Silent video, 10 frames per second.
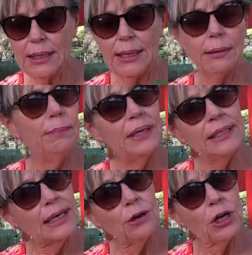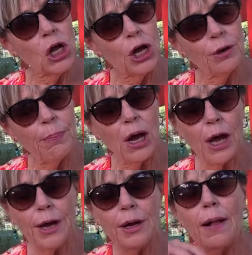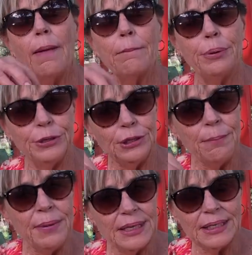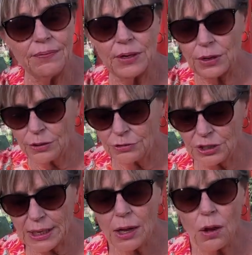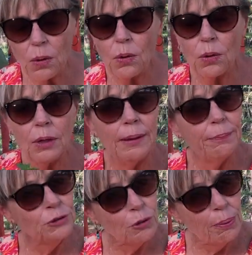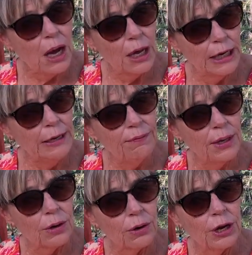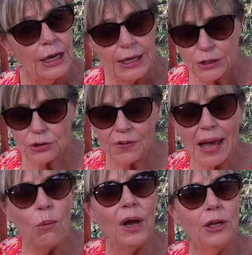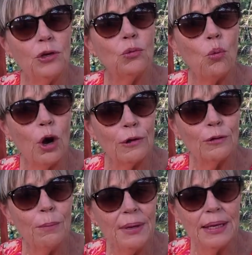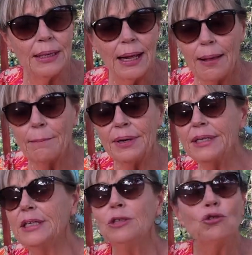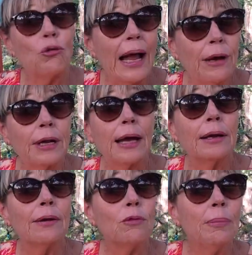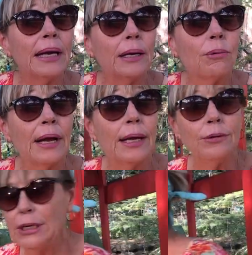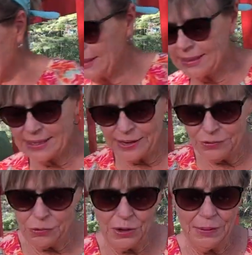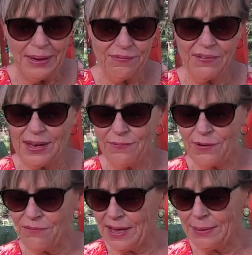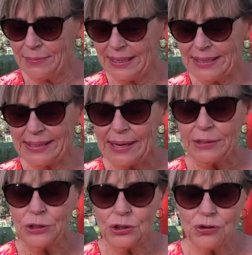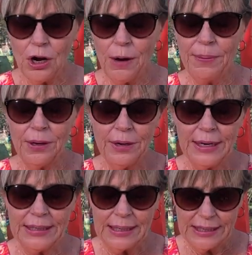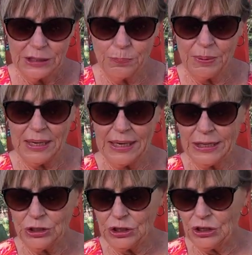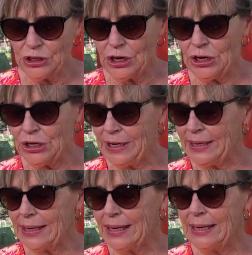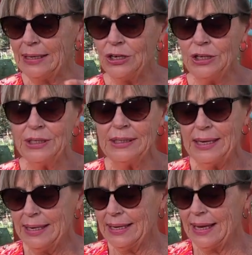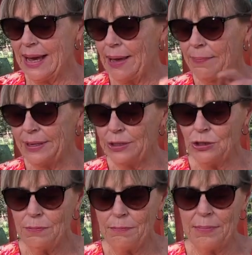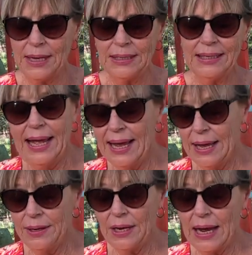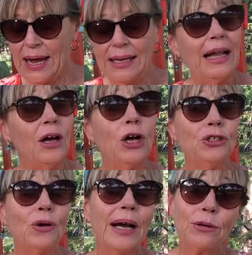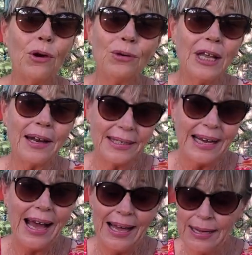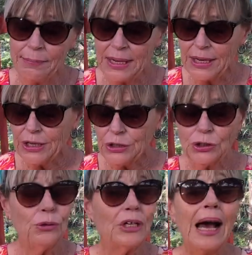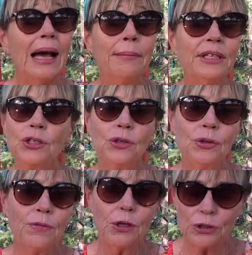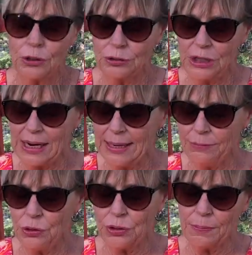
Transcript: get a big terracotta pot, put the mint in there, dig a hole, and put the pot in there. So that way you can water the mint, but it doesn't drown out everybody around it. This is another one of my favorite families: strawberries, spinach, garlic, onions, cabbage, mint, and I grow a lot of thyme. So thyme is universal. Thyme you can